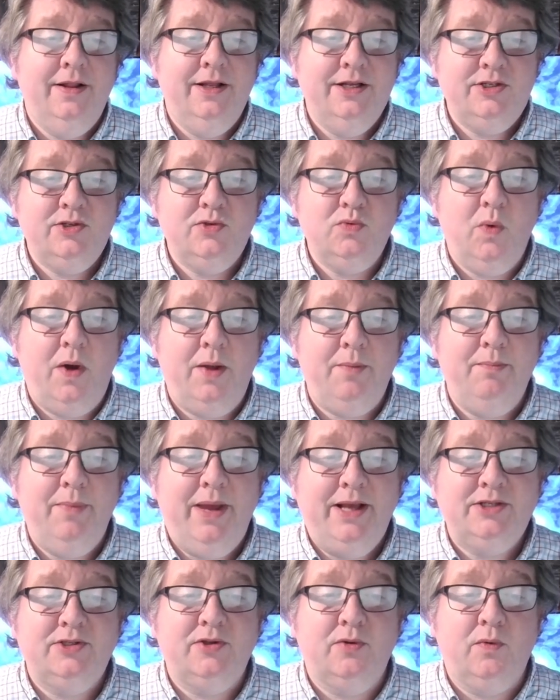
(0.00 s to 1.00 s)
This is what
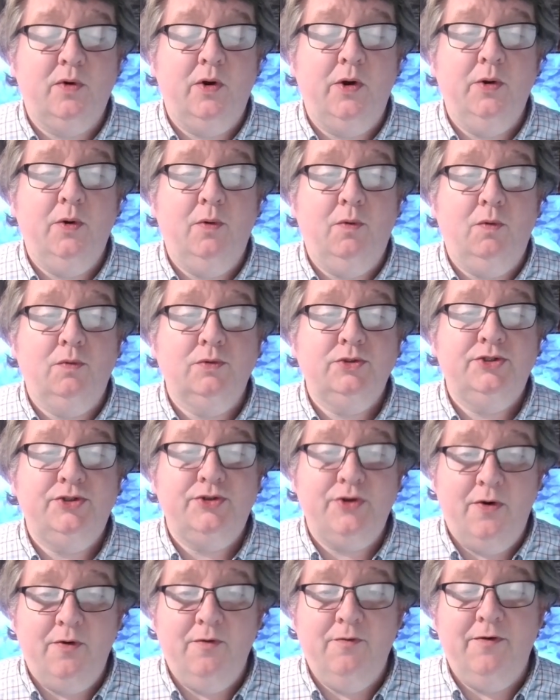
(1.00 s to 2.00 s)
makes the role
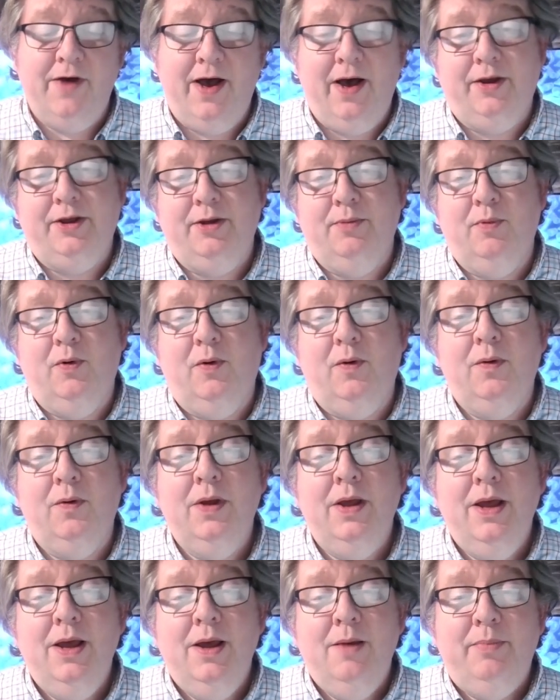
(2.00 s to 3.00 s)
so valuable
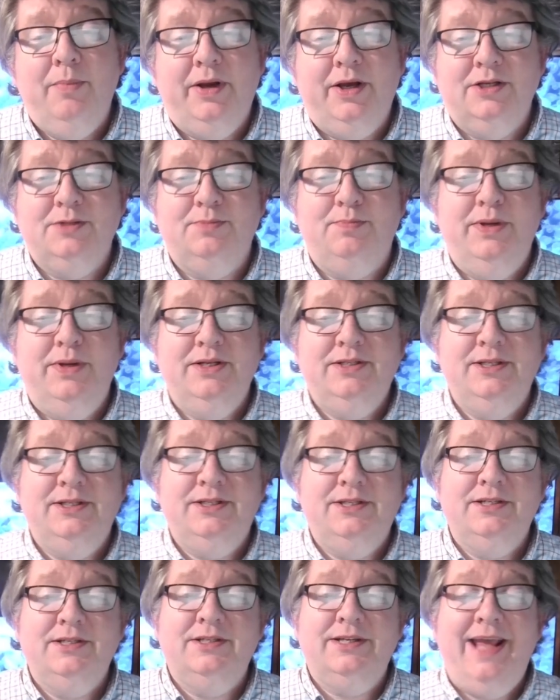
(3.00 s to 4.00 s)
because
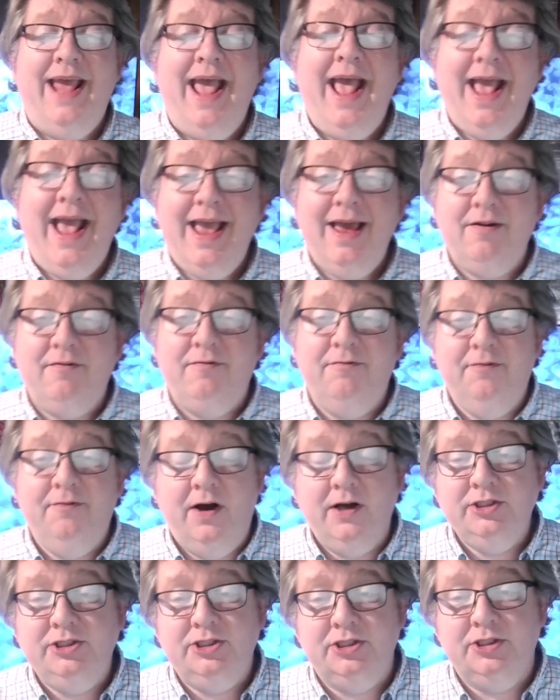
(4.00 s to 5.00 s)
businesses can't
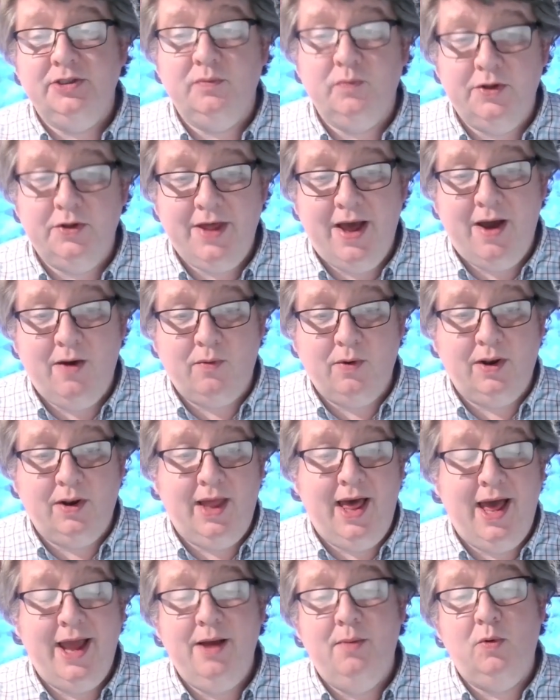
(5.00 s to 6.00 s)
function without
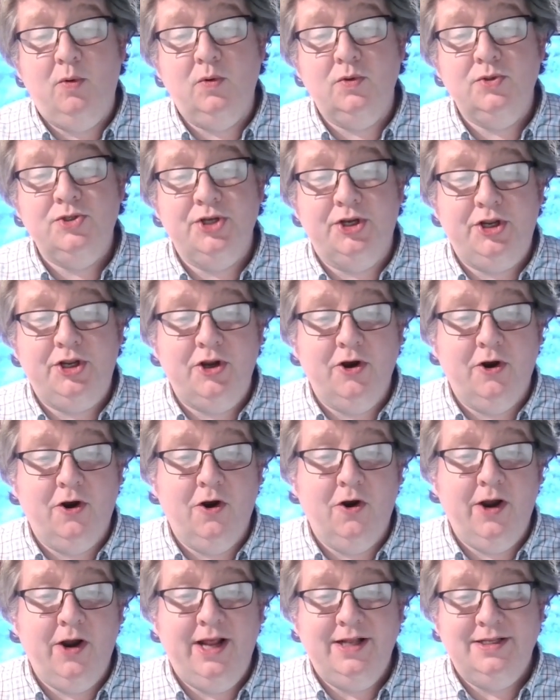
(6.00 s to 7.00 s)
reliable,
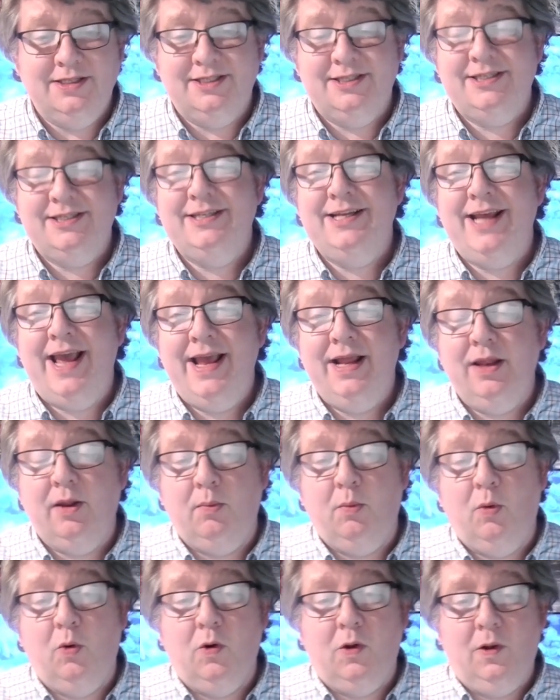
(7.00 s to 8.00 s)
secure, and
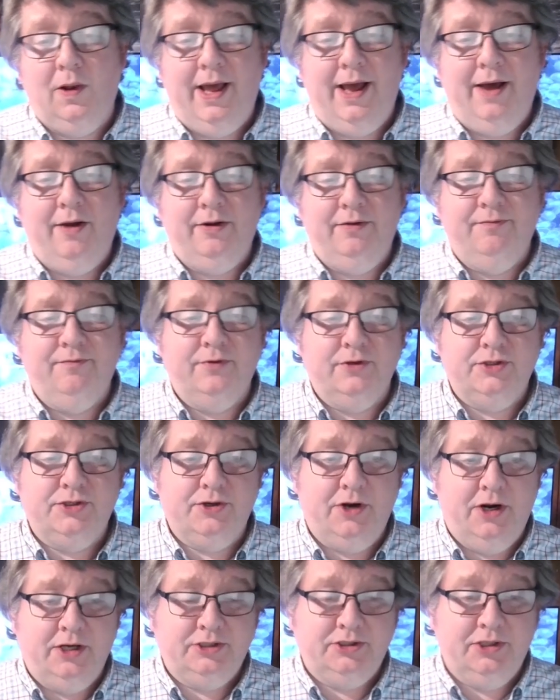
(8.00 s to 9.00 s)
scalable cloud
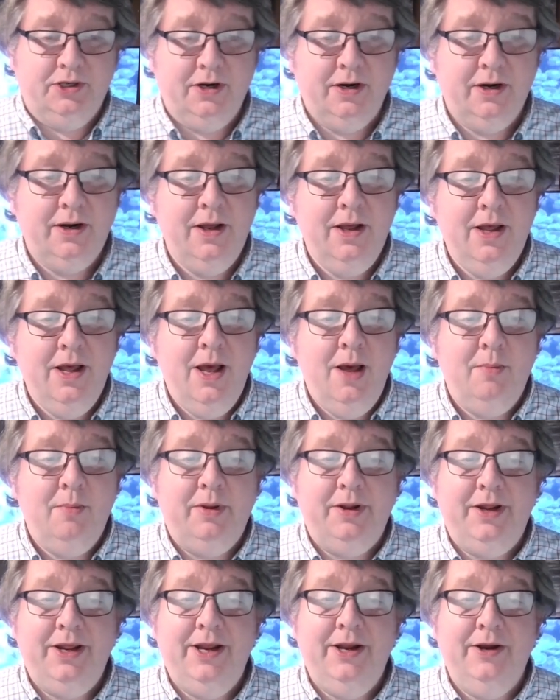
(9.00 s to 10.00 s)
infrastructure.
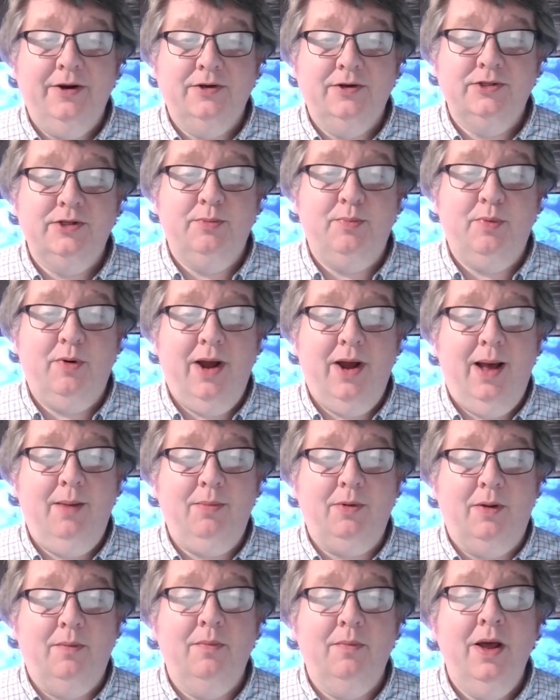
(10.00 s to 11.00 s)
But here's the
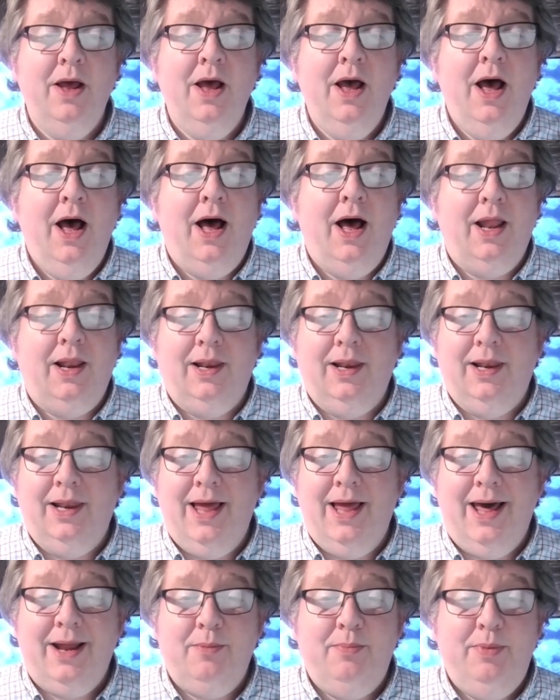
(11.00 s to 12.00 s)
problem. A
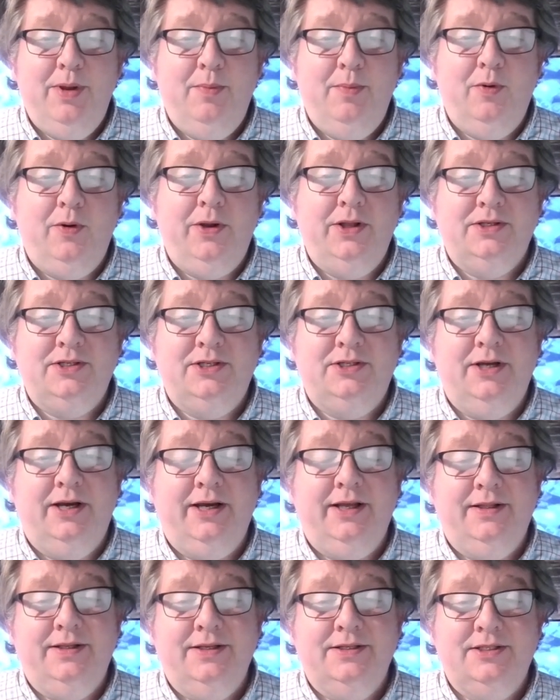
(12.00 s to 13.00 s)
lot of people get
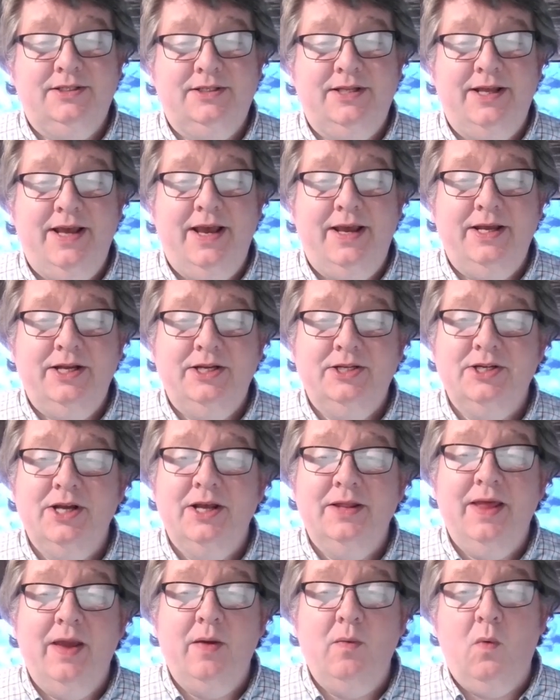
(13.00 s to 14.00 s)
stuck at this
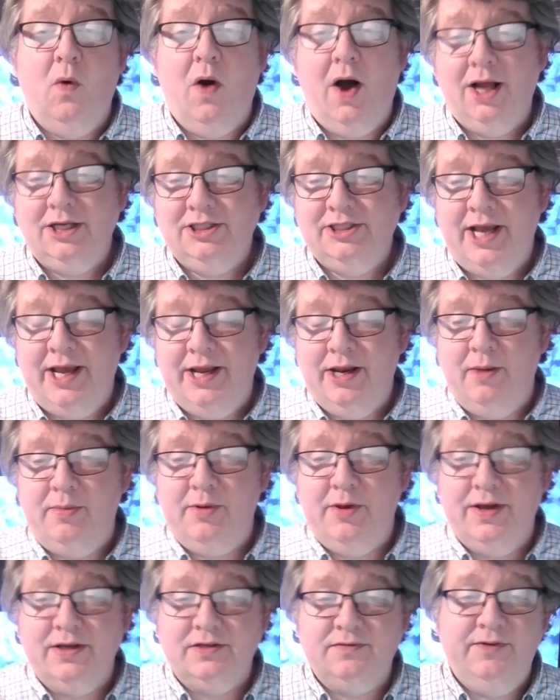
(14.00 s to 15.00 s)
stage. They watch
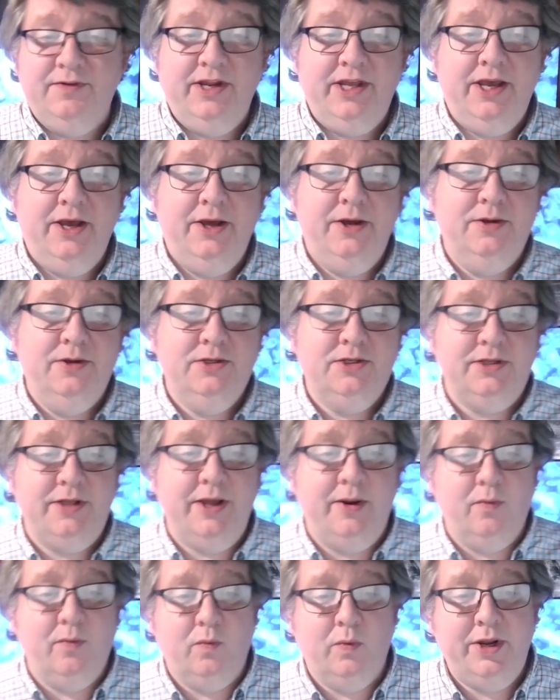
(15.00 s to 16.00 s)
AWS videos,
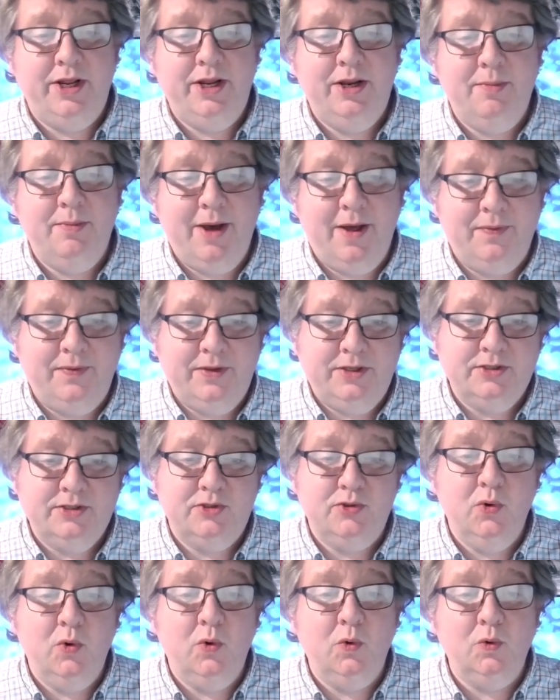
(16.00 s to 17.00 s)
they read about
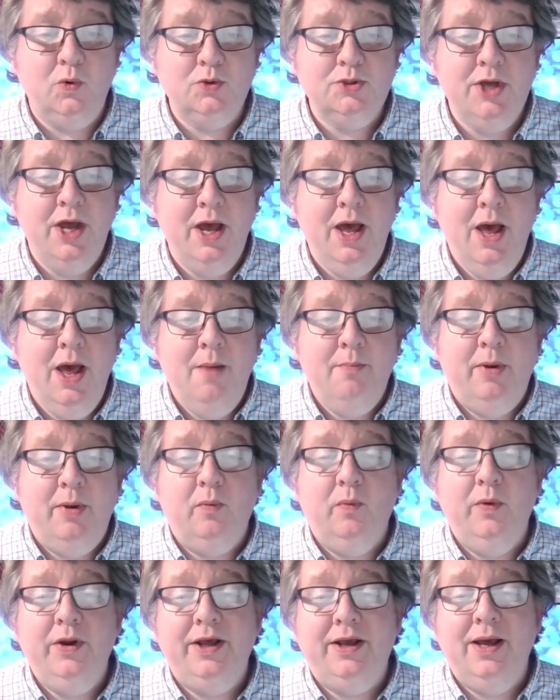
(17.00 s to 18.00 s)
these tools,
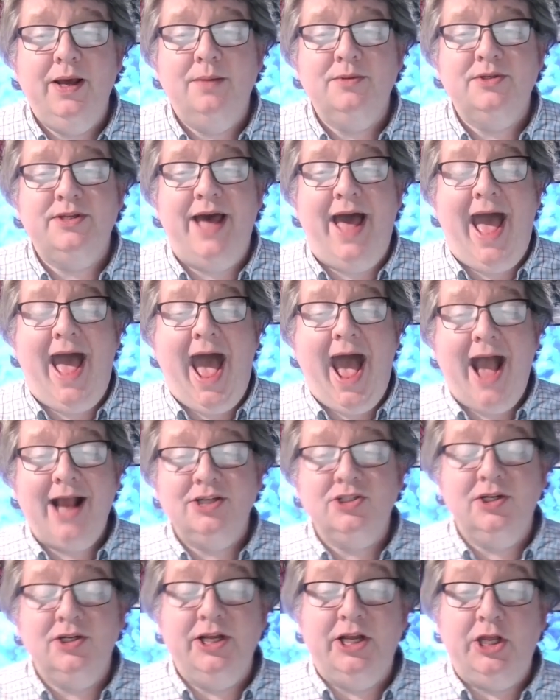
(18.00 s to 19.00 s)
but when it comes to
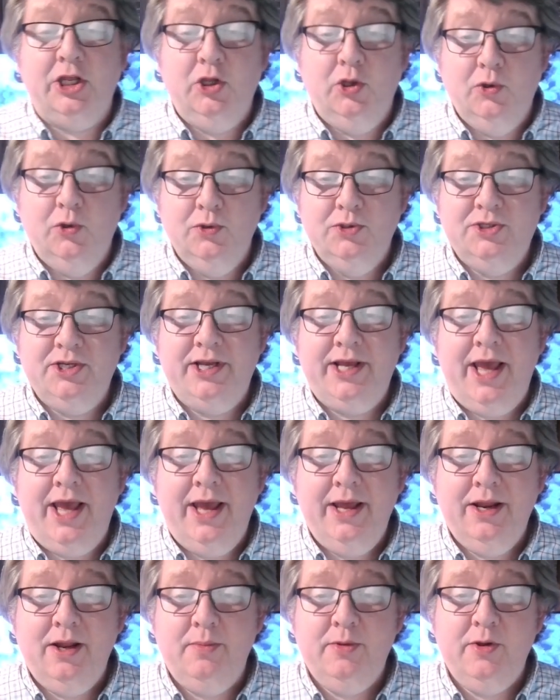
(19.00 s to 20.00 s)
actually using
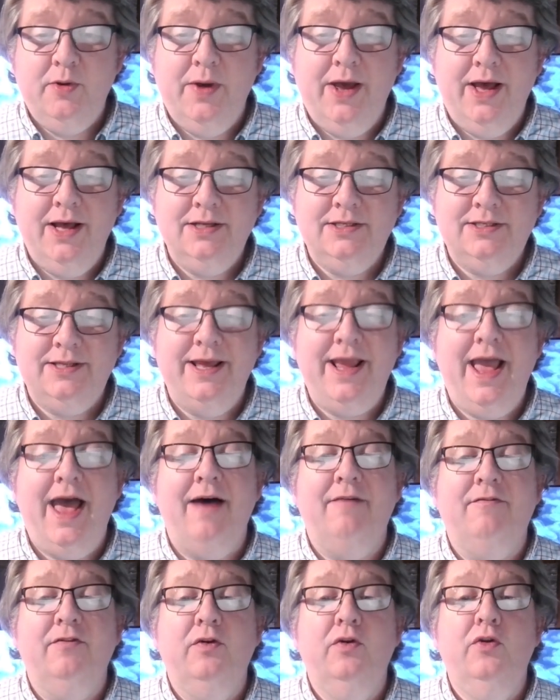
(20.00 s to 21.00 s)
AWS, they
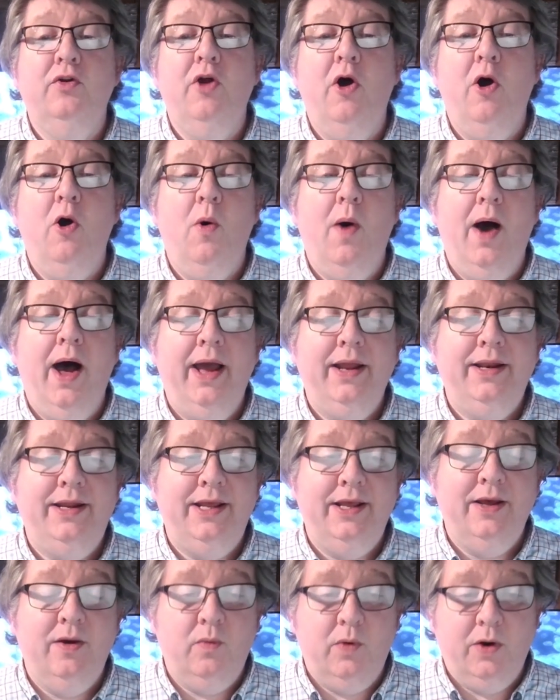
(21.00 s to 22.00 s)
have no
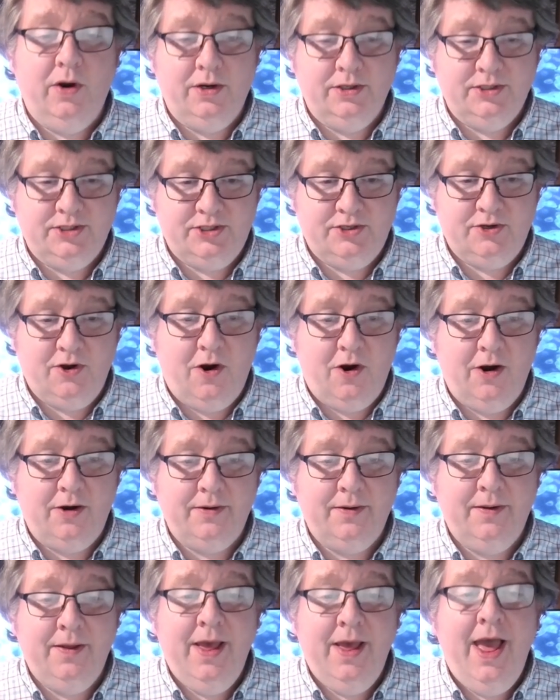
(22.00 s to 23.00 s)
idea where to
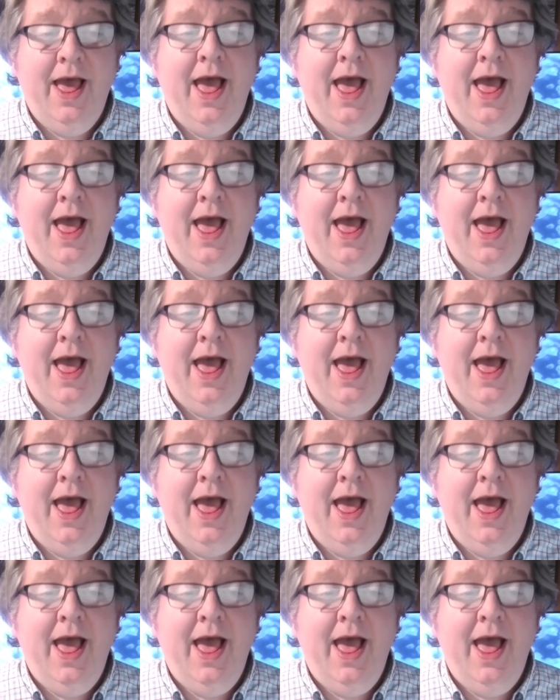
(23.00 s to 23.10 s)
start.